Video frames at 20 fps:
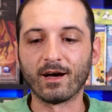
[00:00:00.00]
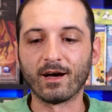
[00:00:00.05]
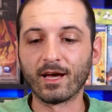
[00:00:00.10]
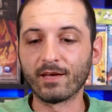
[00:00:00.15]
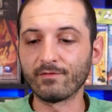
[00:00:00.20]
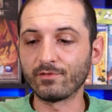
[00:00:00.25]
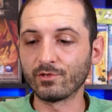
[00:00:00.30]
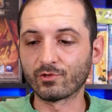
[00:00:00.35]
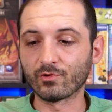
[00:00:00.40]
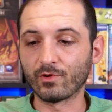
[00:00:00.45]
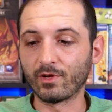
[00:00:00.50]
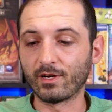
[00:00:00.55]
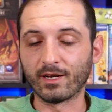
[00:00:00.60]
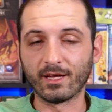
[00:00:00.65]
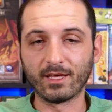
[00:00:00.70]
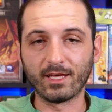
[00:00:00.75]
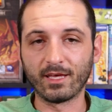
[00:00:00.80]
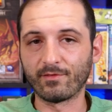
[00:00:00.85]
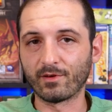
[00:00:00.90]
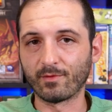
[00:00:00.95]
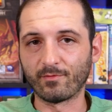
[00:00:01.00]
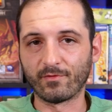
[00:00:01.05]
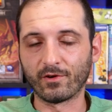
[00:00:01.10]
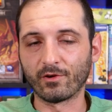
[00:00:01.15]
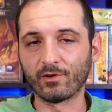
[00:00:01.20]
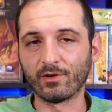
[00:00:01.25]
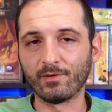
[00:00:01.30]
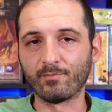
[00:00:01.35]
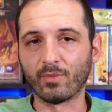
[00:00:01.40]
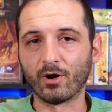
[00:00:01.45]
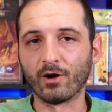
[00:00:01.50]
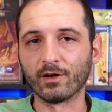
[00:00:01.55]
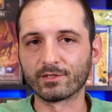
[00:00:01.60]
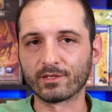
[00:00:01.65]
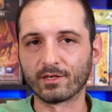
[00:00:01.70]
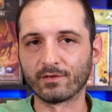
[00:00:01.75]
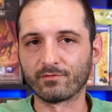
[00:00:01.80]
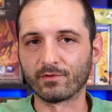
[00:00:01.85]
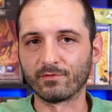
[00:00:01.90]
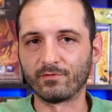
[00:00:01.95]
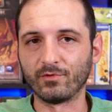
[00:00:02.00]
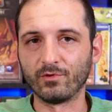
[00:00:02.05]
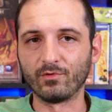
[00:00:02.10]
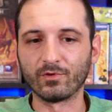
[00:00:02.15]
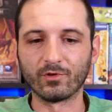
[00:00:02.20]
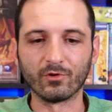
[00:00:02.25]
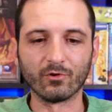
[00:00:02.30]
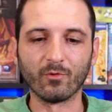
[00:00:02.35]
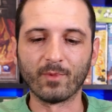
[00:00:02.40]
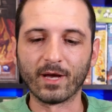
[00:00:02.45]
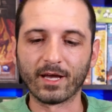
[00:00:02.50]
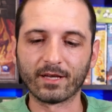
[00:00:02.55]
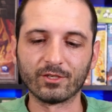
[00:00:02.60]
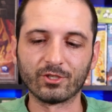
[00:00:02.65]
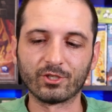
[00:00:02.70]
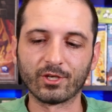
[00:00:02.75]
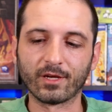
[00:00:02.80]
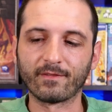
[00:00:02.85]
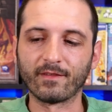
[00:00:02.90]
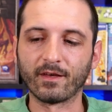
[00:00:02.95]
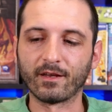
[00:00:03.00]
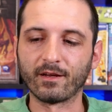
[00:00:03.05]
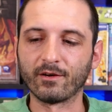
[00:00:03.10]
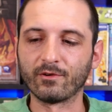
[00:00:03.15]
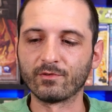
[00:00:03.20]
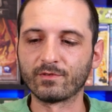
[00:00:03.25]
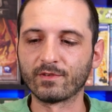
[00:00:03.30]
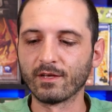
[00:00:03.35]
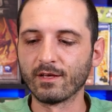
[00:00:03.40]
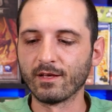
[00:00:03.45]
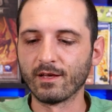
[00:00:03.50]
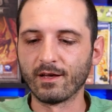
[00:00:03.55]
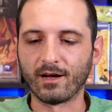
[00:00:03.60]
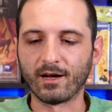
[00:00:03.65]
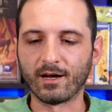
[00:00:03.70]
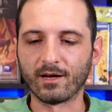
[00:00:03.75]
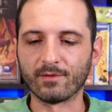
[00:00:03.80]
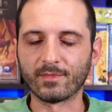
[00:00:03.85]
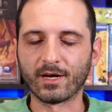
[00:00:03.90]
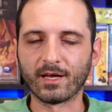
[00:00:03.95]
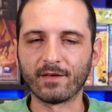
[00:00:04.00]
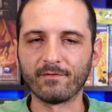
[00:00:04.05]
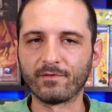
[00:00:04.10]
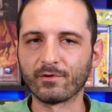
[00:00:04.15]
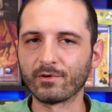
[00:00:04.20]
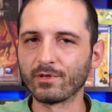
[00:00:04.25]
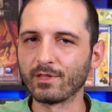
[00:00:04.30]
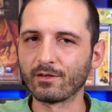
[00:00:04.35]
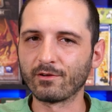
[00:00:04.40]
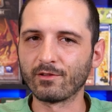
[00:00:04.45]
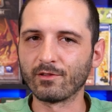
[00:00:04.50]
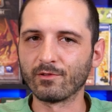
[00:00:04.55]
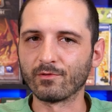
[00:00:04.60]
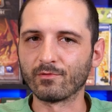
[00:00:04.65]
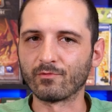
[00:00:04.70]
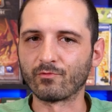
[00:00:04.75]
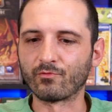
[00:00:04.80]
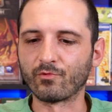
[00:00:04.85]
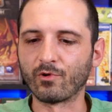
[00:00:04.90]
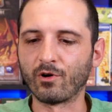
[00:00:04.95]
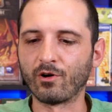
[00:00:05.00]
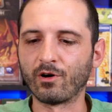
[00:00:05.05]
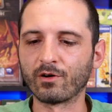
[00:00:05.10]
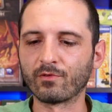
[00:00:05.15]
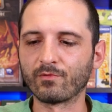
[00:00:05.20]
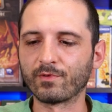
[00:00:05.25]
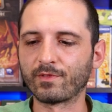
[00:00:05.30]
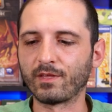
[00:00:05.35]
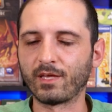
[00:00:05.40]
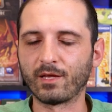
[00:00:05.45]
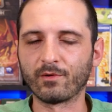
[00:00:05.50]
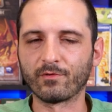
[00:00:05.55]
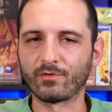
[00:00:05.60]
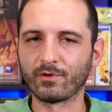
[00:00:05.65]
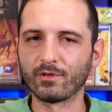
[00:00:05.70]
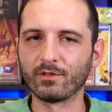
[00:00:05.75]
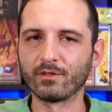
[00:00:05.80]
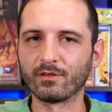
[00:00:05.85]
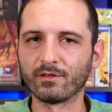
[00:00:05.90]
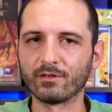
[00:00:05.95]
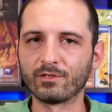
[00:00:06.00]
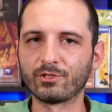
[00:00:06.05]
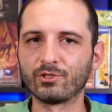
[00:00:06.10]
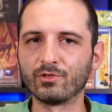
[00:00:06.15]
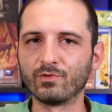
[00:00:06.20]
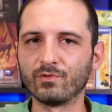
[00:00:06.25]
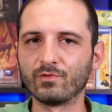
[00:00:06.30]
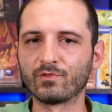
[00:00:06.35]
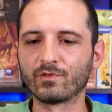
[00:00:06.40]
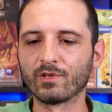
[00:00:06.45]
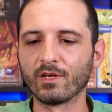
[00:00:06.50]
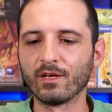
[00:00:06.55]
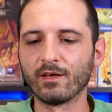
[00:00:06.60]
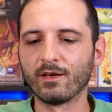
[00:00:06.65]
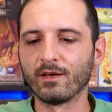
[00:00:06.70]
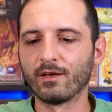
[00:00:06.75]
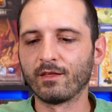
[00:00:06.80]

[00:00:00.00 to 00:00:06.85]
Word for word: I've enjoyed it. I gave it a very positive review. You can go back and check that out. Um, I have very little wrong with the game, very little issues.